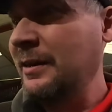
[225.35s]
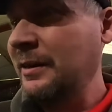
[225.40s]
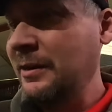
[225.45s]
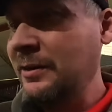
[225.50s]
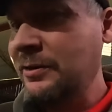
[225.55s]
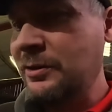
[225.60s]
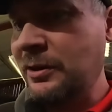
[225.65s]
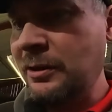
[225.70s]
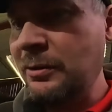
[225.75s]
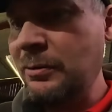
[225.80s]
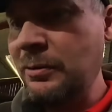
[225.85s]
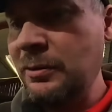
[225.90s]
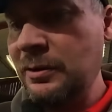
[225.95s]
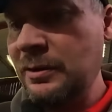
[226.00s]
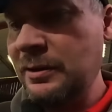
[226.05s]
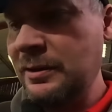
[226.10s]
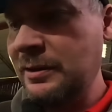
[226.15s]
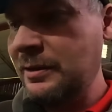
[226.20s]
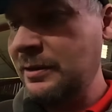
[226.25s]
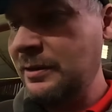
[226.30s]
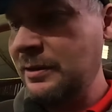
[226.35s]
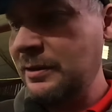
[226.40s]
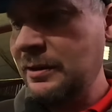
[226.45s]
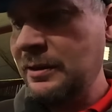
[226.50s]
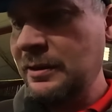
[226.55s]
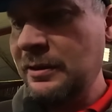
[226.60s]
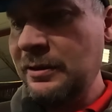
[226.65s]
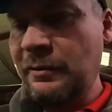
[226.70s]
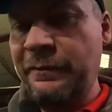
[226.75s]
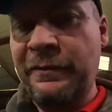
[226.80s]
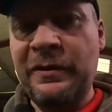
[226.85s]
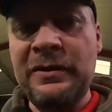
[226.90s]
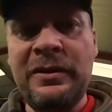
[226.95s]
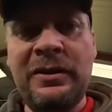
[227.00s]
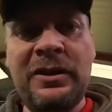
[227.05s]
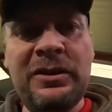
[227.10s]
So the front of the